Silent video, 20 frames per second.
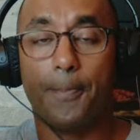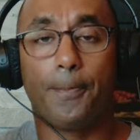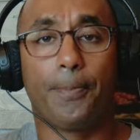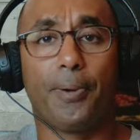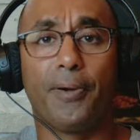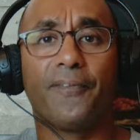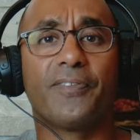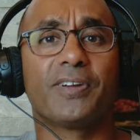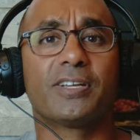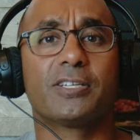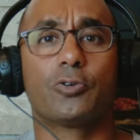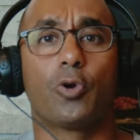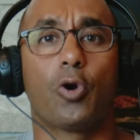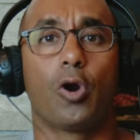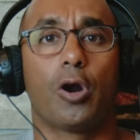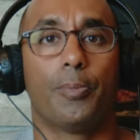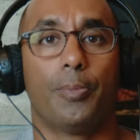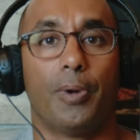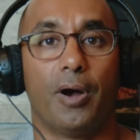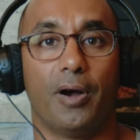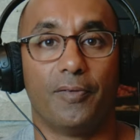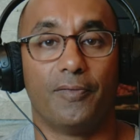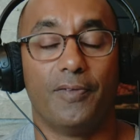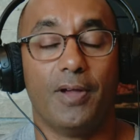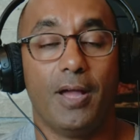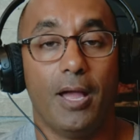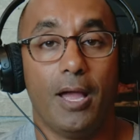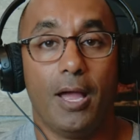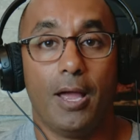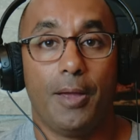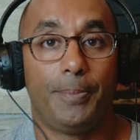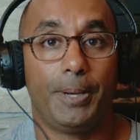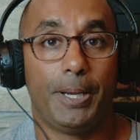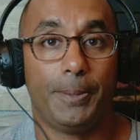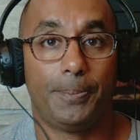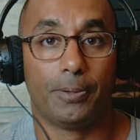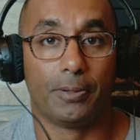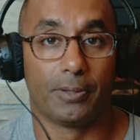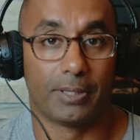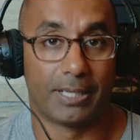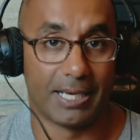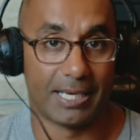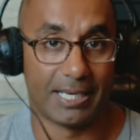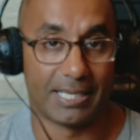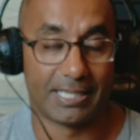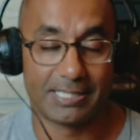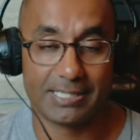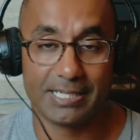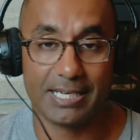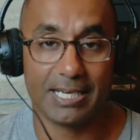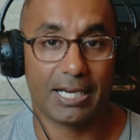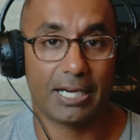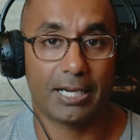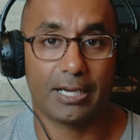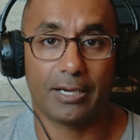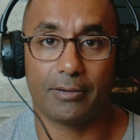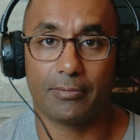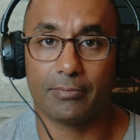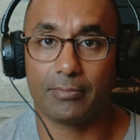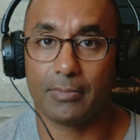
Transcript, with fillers: perfect storm of people getting sick,